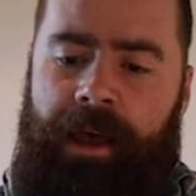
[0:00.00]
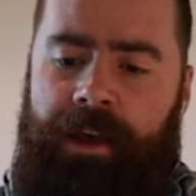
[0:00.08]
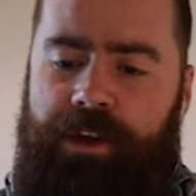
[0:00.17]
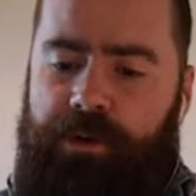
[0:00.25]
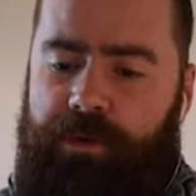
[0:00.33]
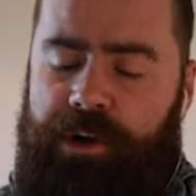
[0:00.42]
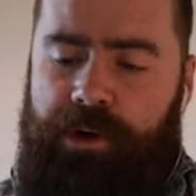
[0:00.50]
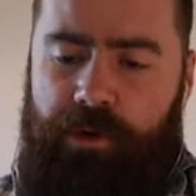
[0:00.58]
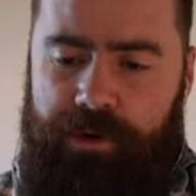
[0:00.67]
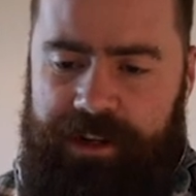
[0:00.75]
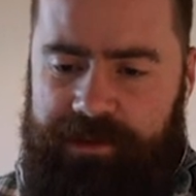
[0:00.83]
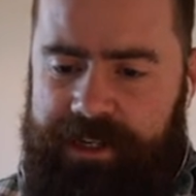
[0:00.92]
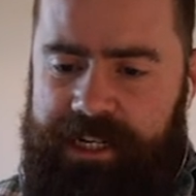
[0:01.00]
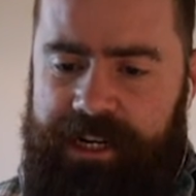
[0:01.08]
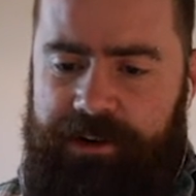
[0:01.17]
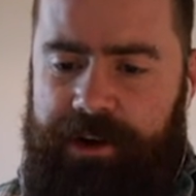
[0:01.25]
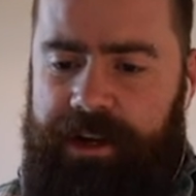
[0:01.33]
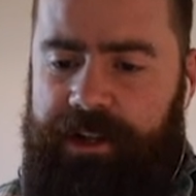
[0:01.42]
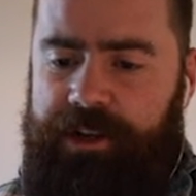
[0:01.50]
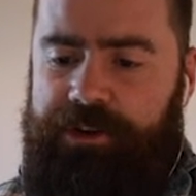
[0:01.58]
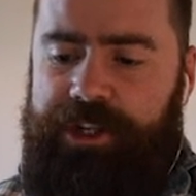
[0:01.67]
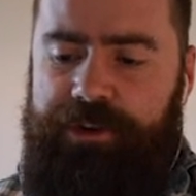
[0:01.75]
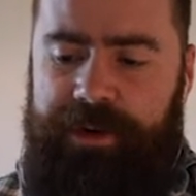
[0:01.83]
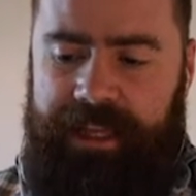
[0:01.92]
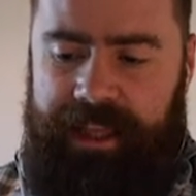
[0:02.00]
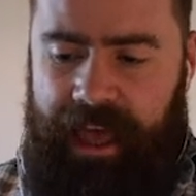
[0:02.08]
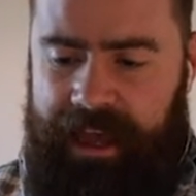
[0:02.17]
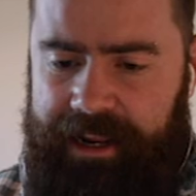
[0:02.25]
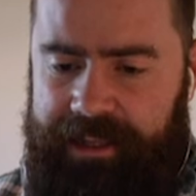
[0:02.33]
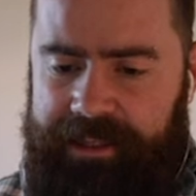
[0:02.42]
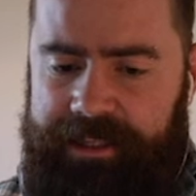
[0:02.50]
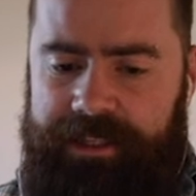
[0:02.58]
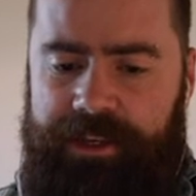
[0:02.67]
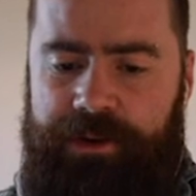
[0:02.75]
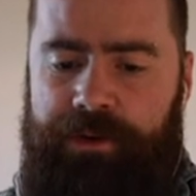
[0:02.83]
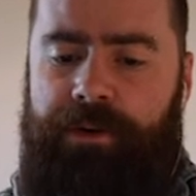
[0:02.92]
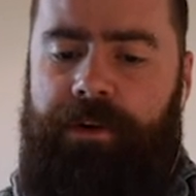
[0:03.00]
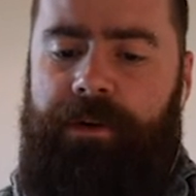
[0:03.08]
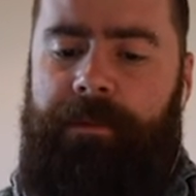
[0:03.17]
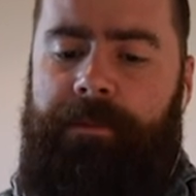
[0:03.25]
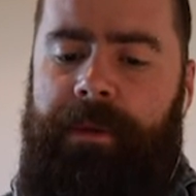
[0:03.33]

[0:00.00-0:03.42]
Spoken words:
recording the material, you're doing the edits, you're